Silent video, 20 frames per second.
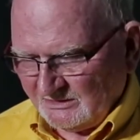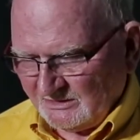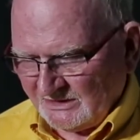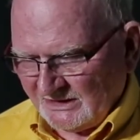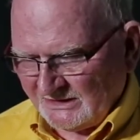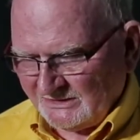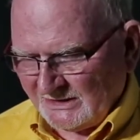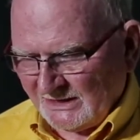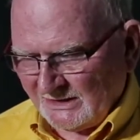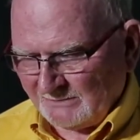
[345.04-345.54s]

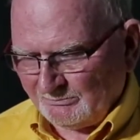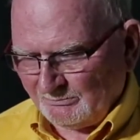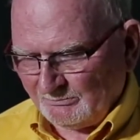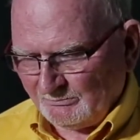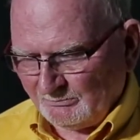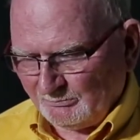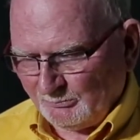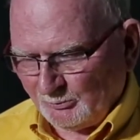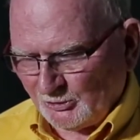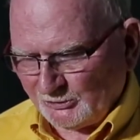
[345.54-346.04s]
And
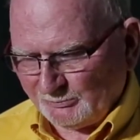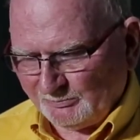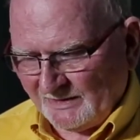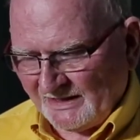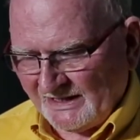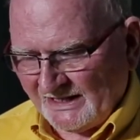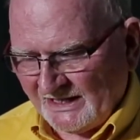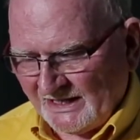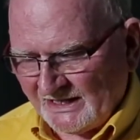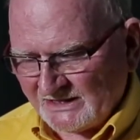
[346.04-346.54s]
then both
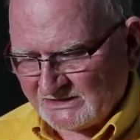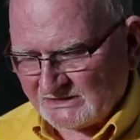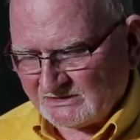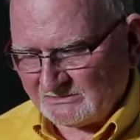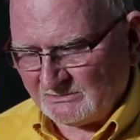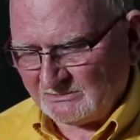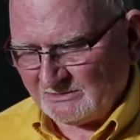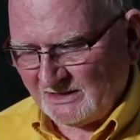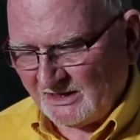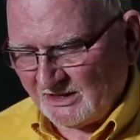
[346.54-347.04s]
my hands
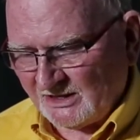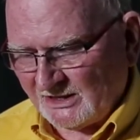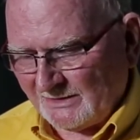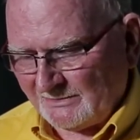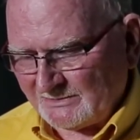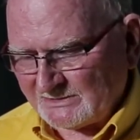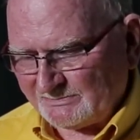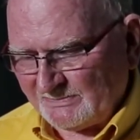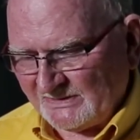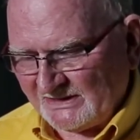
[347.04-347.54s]
and
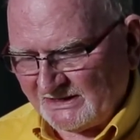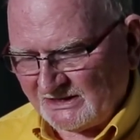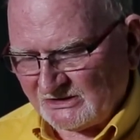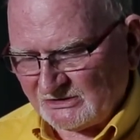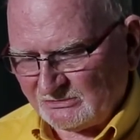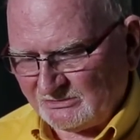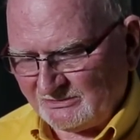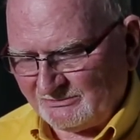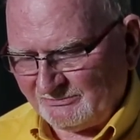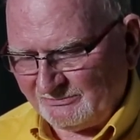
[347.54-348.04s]
arms began
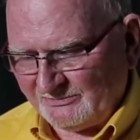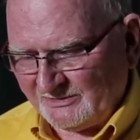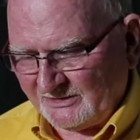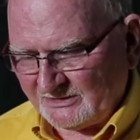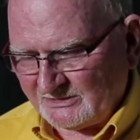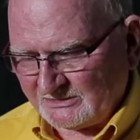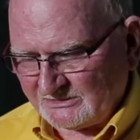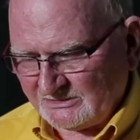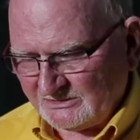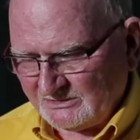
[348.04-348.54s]
to
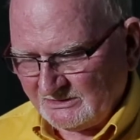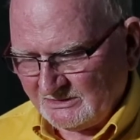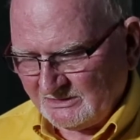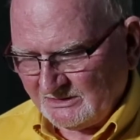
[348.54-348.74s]
invert.